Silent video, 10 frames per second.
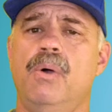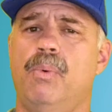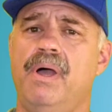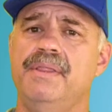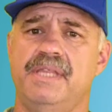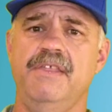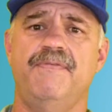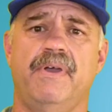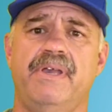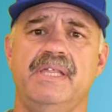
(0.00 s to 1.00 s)
Well, this
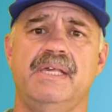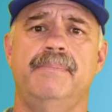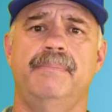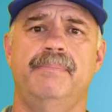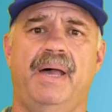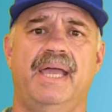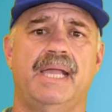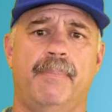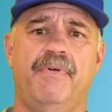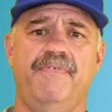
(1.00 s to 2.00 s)
varies by a
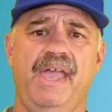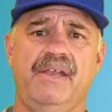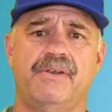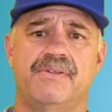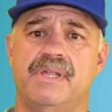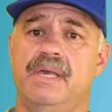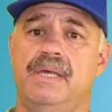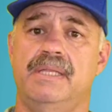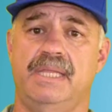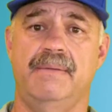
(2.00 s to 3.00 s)
couple factors.
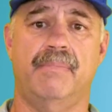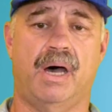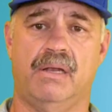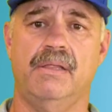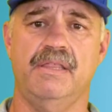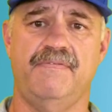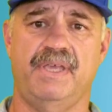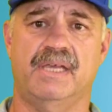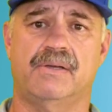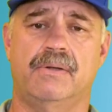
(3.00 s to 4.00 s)
The model of the
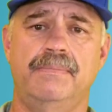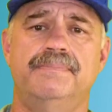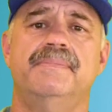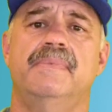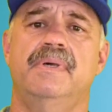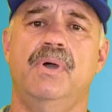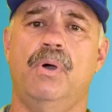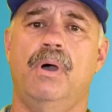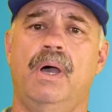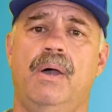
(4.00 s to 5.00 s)
vehicle,
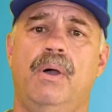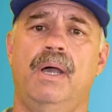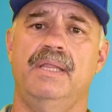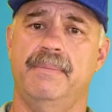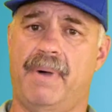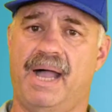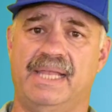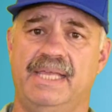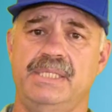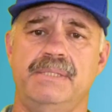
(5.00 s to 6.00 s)
the
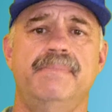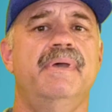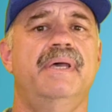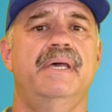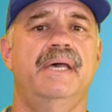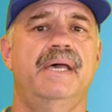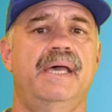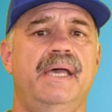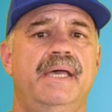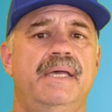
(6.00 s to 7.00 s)
mileage,
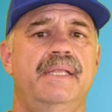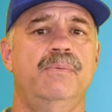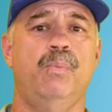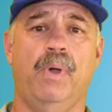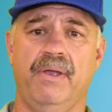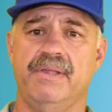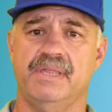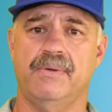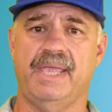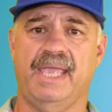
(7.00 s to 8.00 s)
where it's
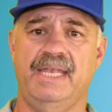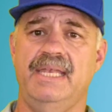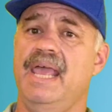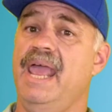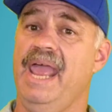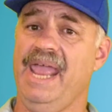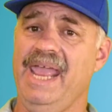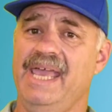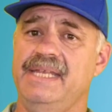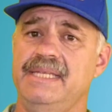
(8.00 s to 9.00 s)
located,
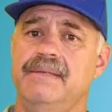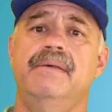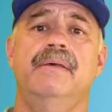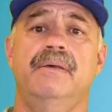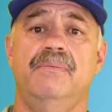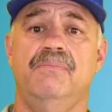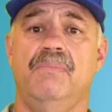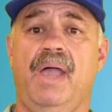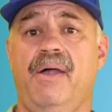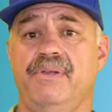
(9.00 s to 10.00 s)
and
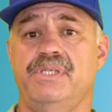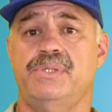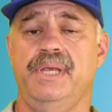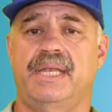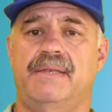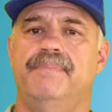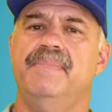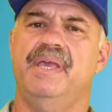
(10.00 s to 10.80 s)
how it's treated.